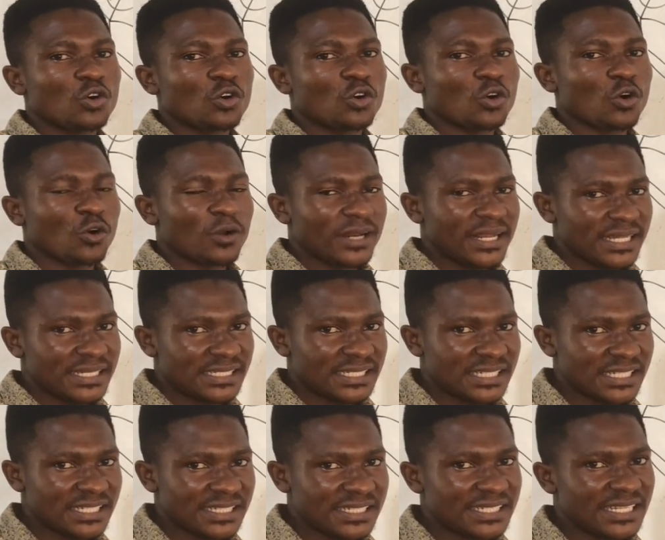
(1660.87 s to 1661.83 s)

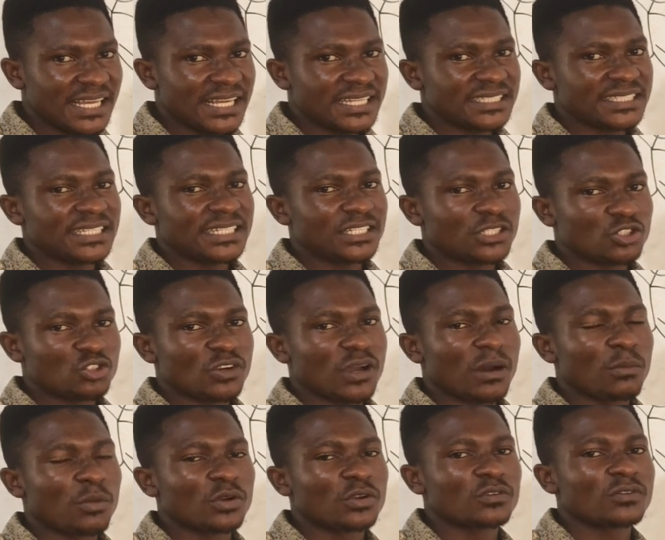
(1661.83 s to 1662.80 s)
condensation and
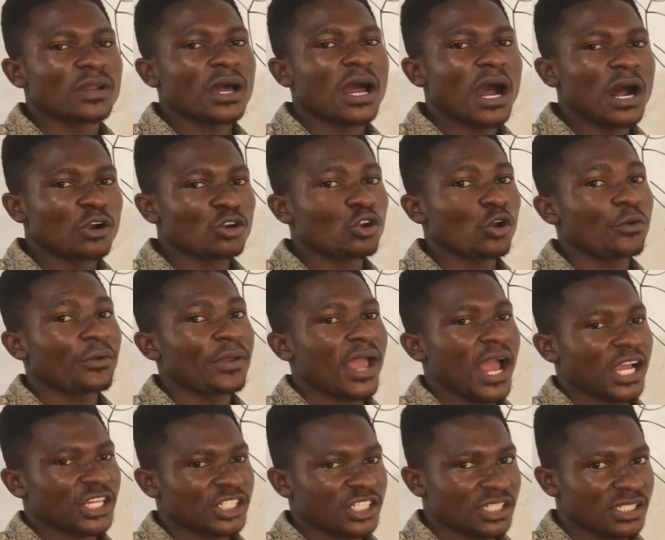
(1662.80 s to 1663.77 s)
intramolecular aldol
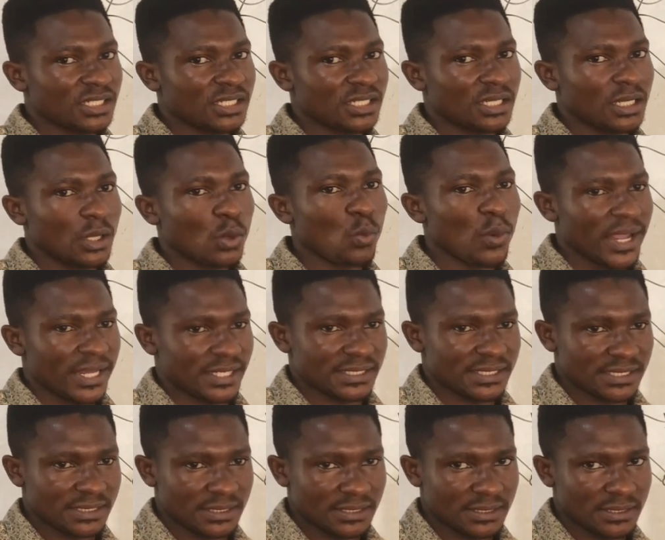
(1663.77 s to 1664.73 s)
reaction
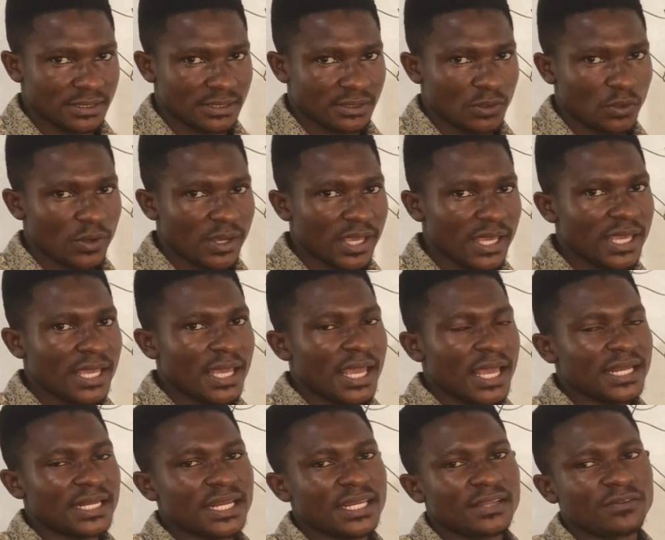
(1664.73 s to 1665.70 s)
works. Okay,
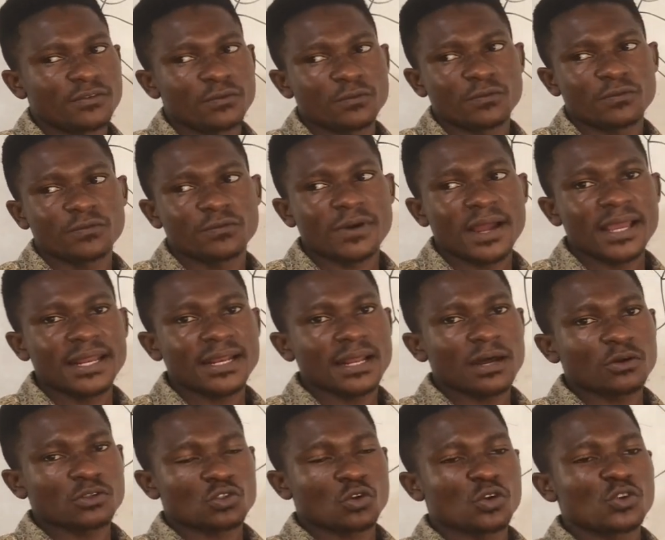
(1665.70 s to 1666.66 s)
and then if you find
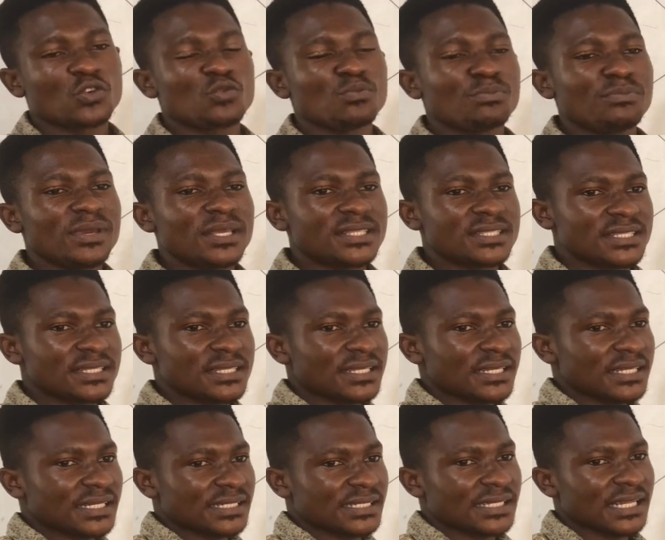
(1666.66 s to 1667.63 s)
out or you meet
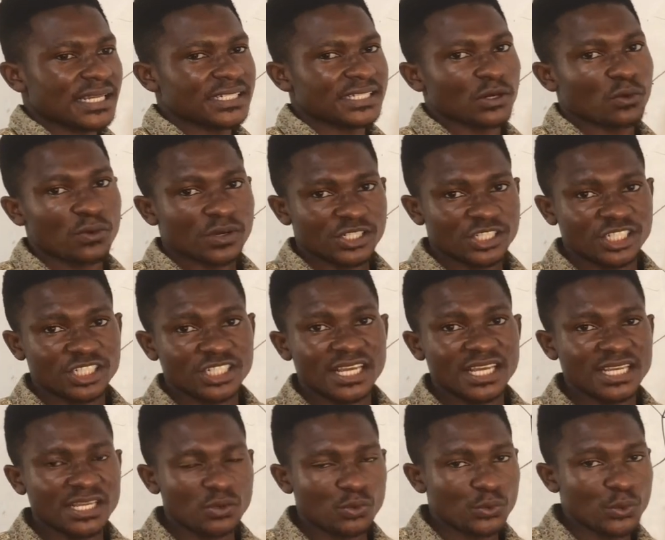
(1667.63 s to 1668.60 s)
such a question
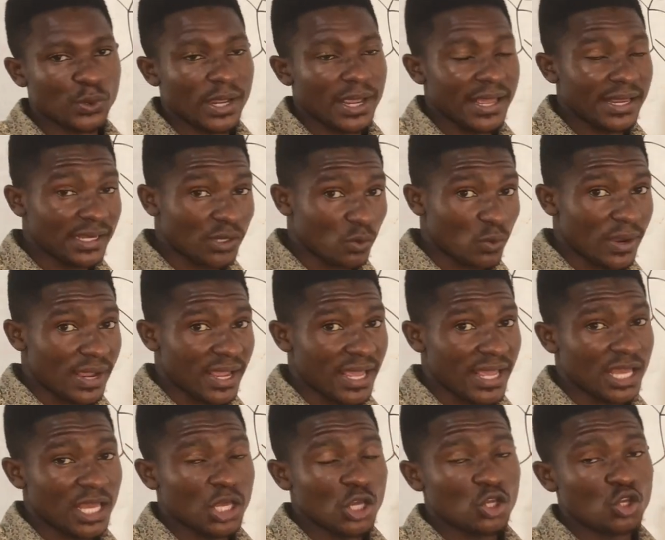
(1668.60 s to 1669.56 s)
anywhere,
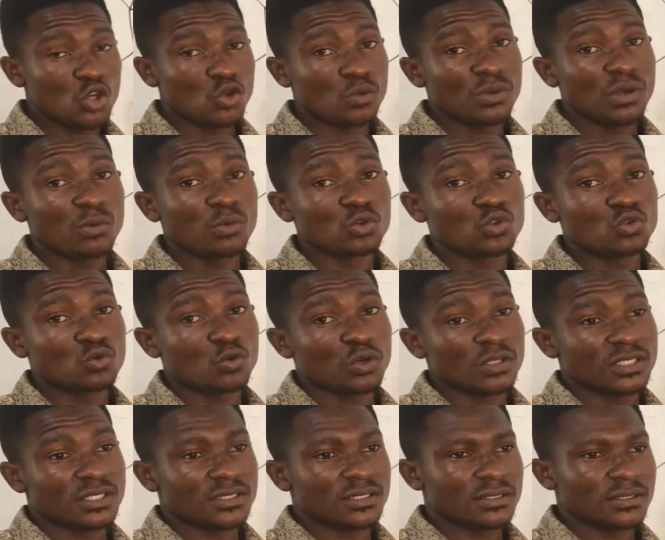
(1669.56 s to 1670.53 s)
you'll be able to
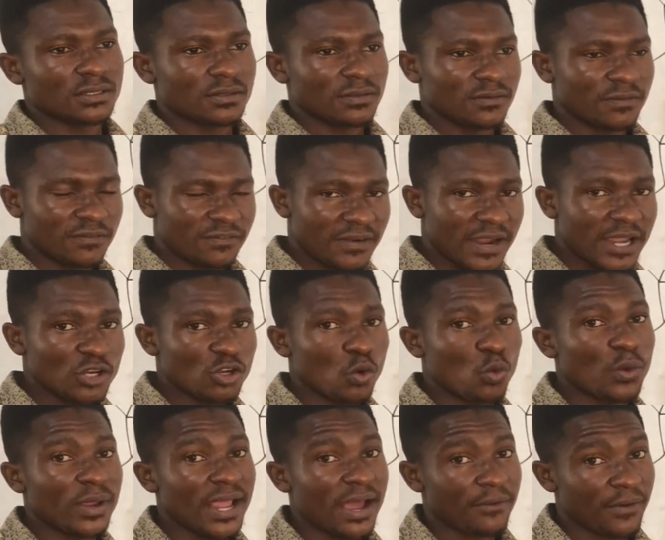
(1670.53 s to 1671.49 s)
find your
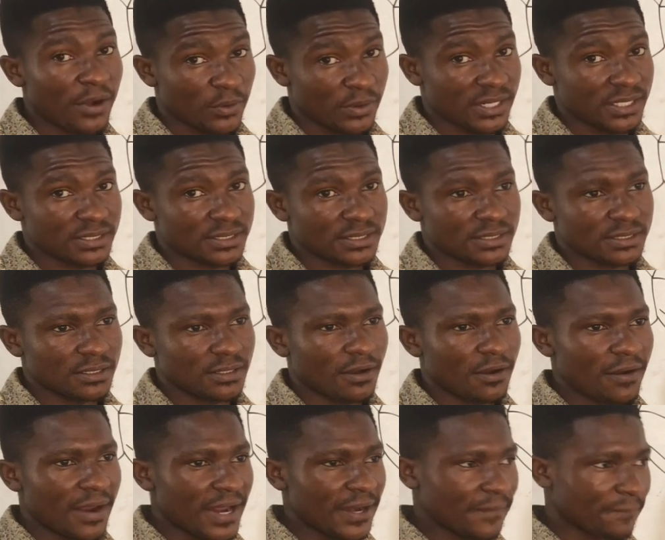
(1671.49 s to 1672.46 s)
way around it.
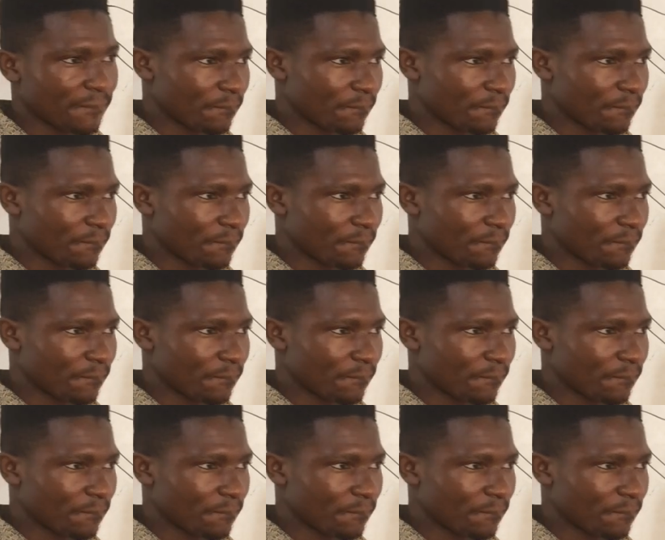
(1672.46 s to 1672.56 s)
All right,